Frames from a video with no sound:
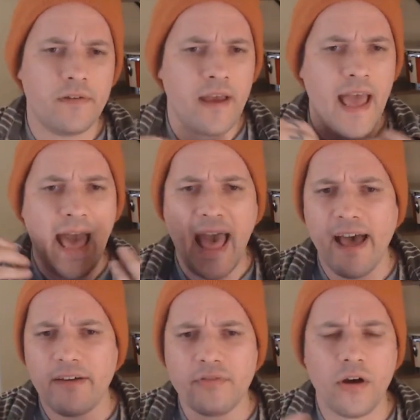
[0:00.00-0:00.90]

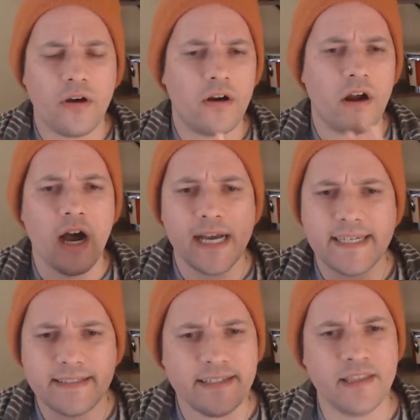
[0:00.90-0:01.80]
have our hut
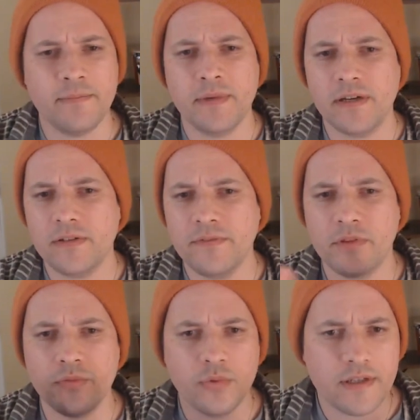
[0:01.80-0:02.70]
in the middle of the
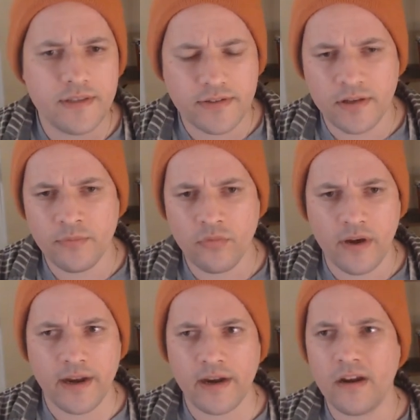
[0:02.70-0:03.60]
woods
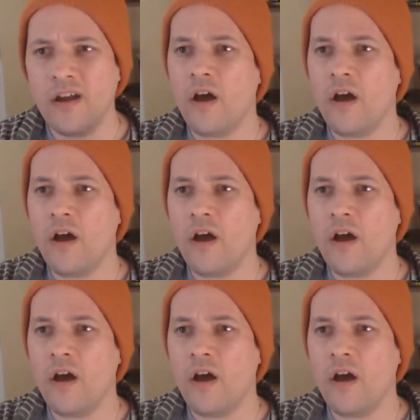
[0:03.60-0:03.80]
somewhere,